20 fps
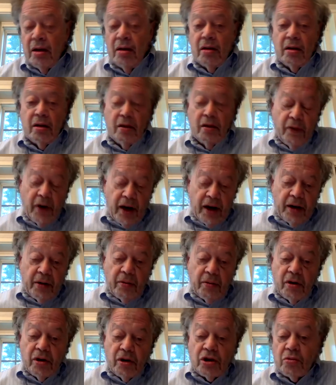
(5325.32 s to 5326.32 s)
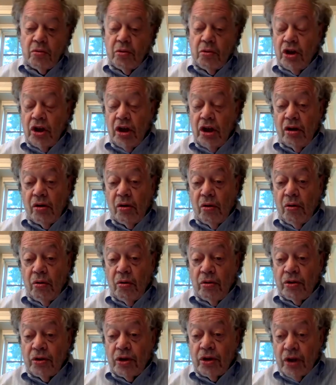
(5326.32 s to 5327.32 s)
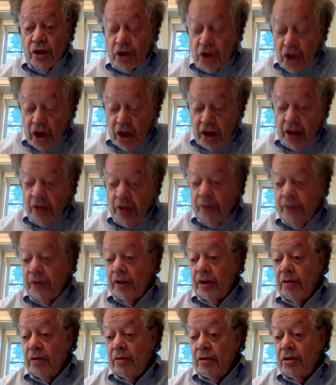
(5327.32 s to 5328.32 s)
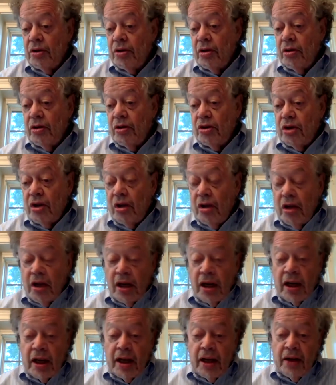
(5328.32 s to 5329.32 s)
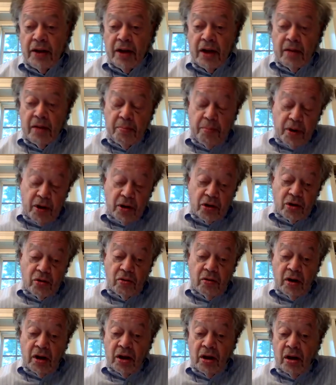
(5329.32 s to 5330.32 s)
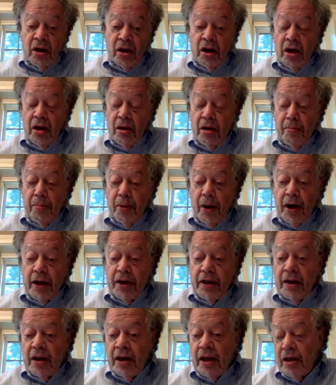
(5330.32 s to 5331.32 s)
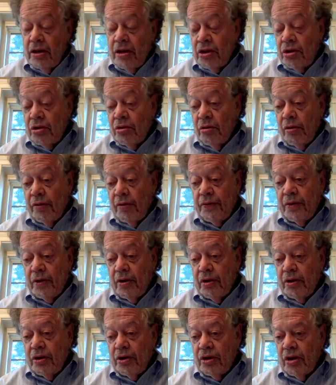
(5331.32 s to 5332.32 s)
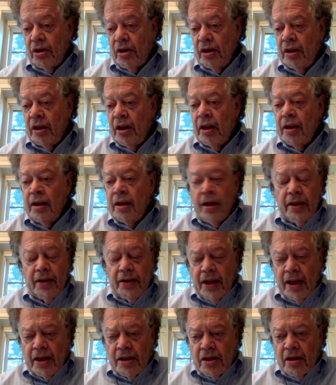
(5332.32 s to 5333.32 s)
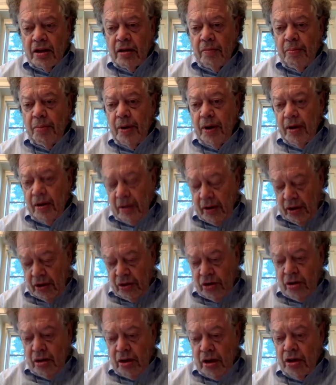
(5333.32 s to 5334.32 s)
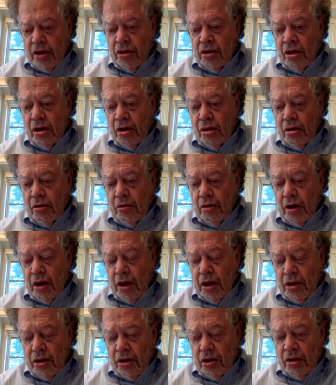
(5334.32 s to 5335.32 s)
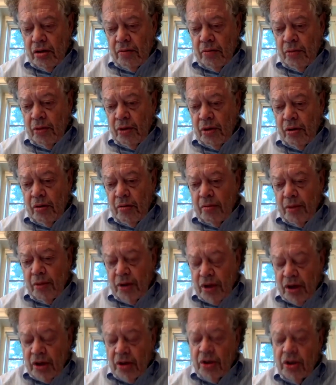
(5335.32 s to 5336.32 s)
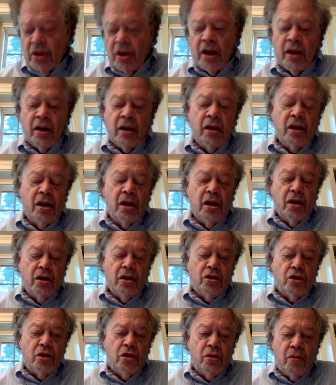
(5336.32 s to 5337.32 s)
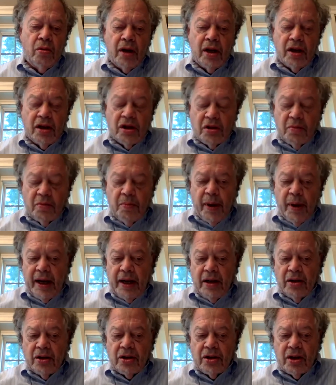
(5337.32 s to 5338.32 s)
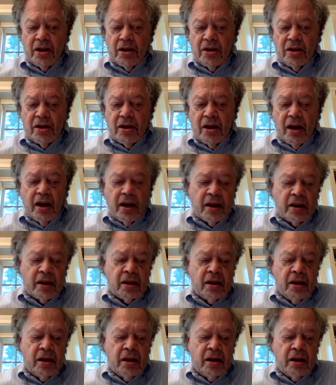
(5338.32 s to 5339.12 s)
the virus, which he calls the China virus, on China, and then picturing Biden as soft on China. That's an appeal, as Jim Thurber just said, to his base. It's not